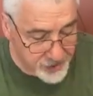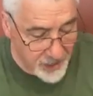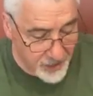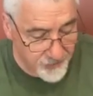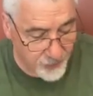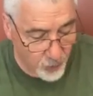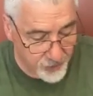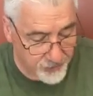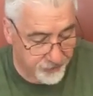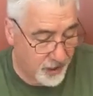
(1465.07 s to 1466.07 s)
send
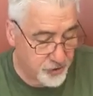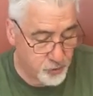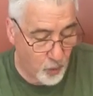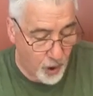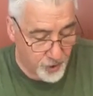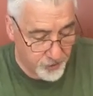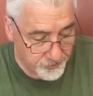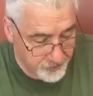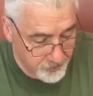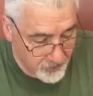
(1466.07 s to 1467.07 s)
forth fresh water
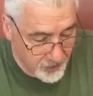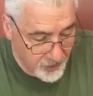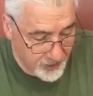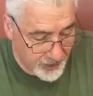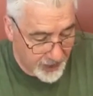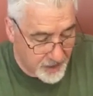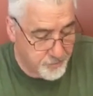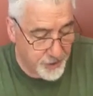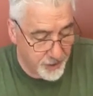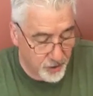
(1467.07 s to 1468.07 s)

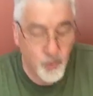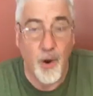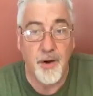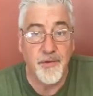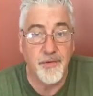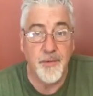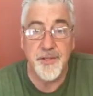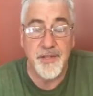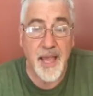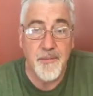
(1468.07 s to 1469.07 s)
and bitter water from the
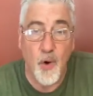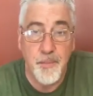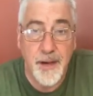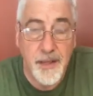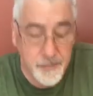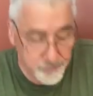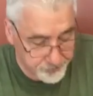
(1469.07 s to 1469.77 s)
same opening?